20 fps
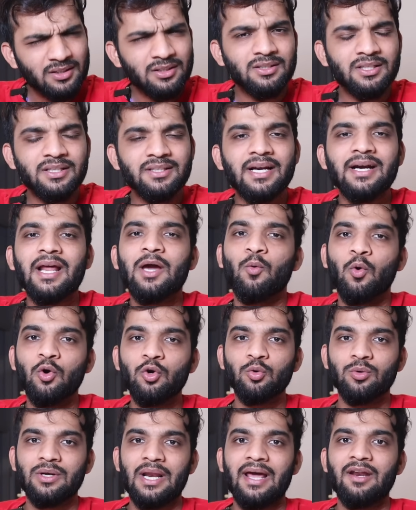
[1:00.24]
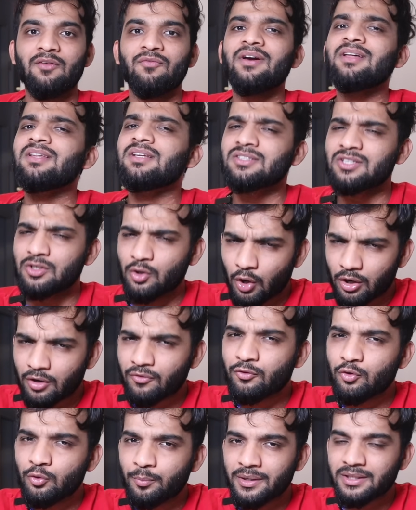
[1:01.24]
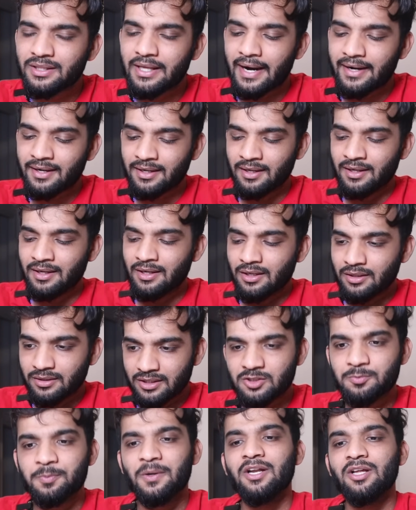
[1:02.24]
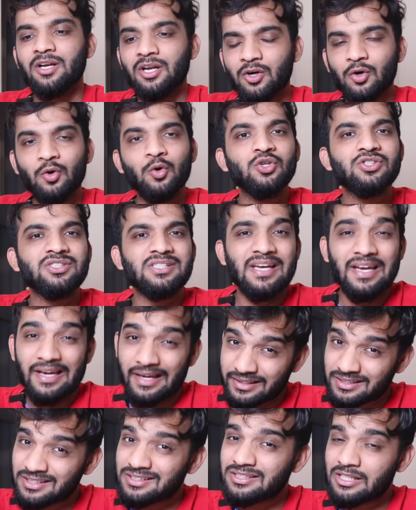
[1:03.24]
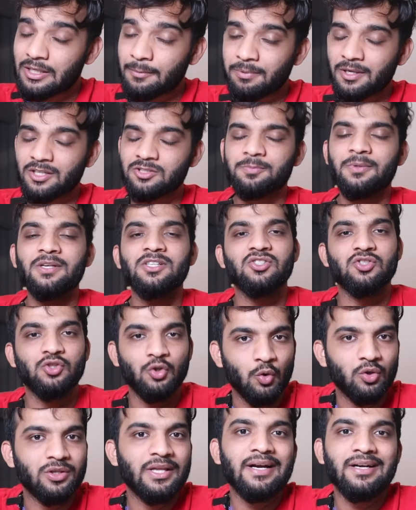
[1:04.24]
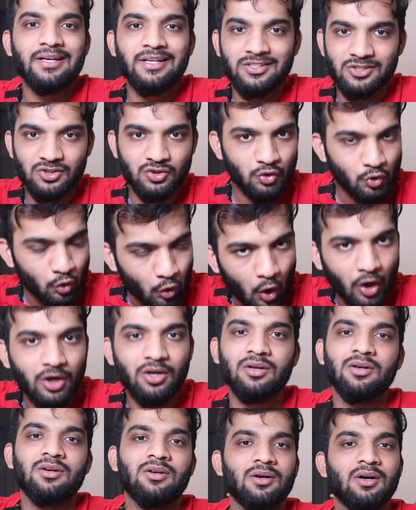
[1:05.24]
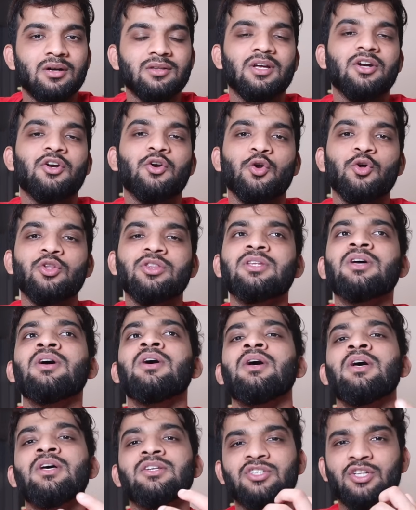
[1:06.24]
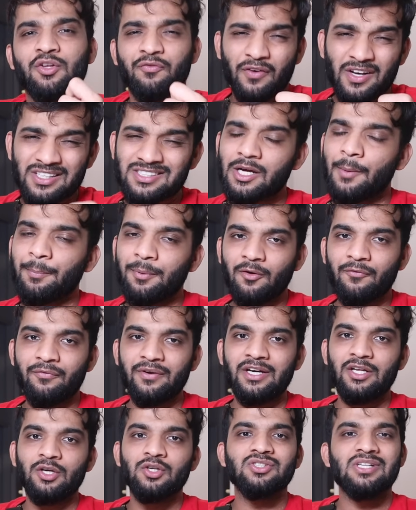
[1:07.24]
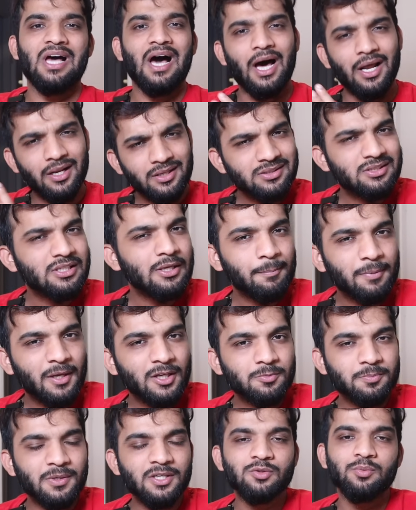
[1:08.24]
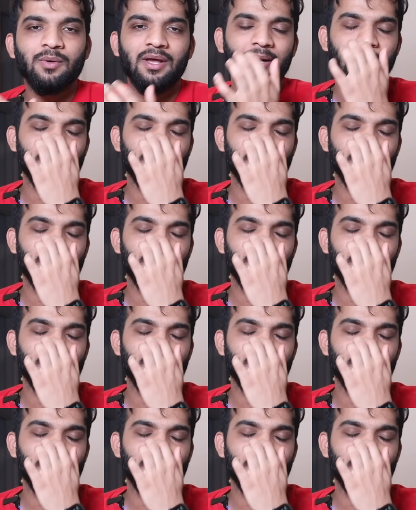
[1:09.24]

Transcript: other thing that I want to clarify. There's a lot of rumor that this particular course is in C++. No, that is not the truth. So the first couple of videos are in C++, where